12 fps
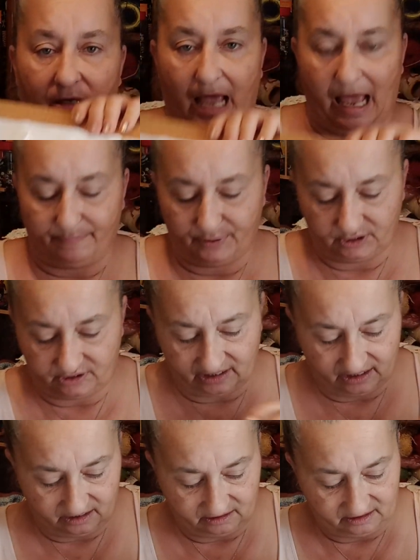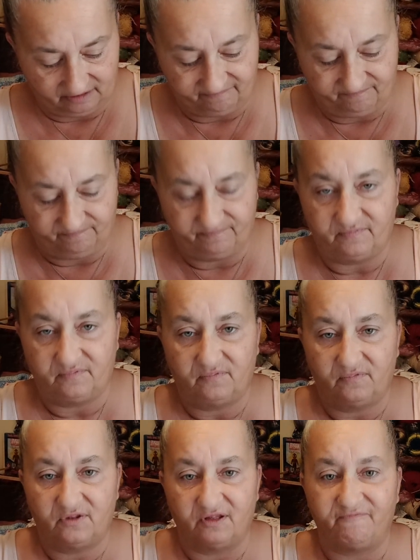I put the
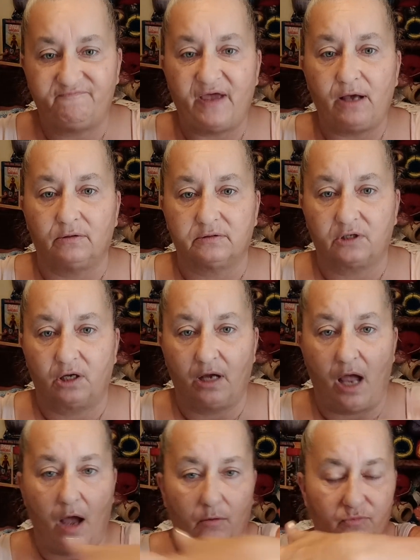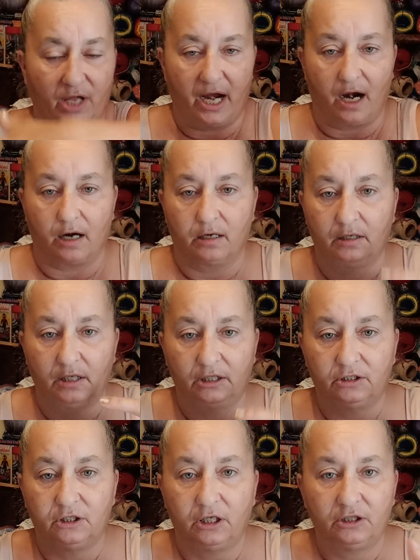felt on there
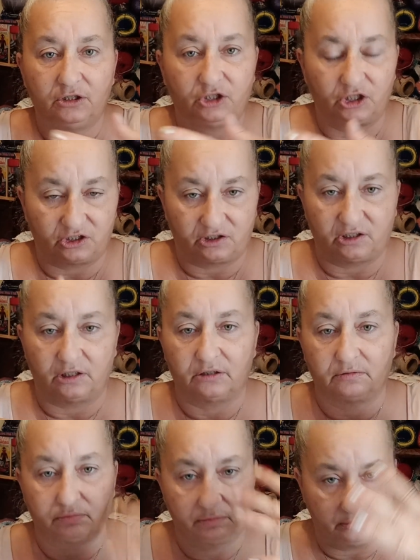just to